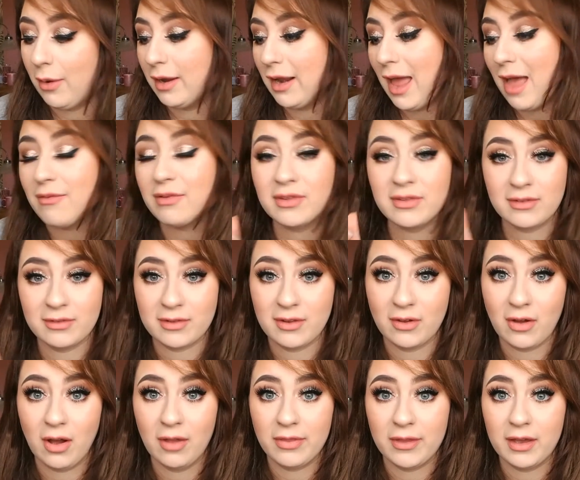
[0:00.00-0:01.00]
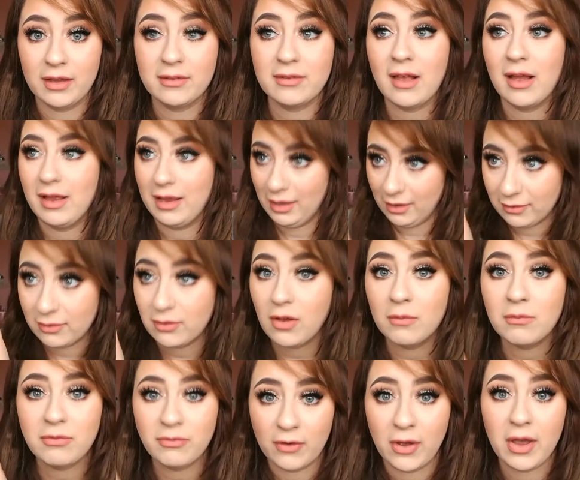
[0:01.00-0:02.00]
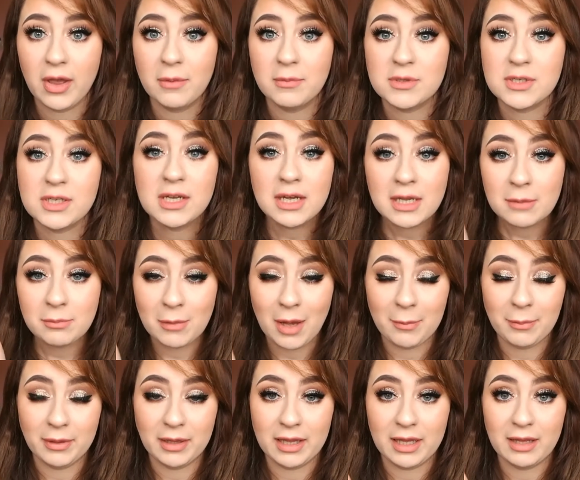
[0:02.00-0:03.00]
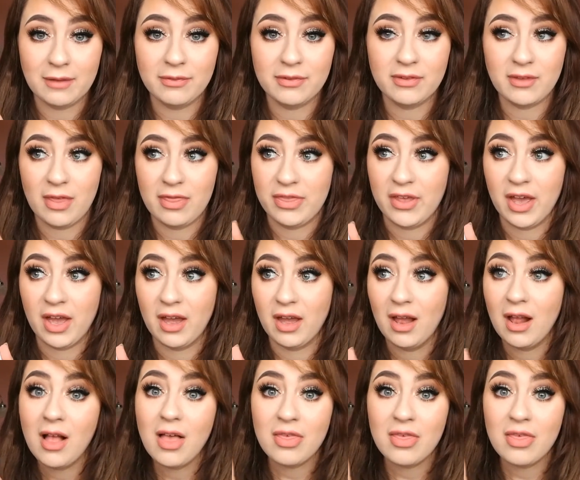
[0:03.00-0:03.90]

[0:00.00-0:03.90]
And ever since I got this, it has confirmed my beliefs that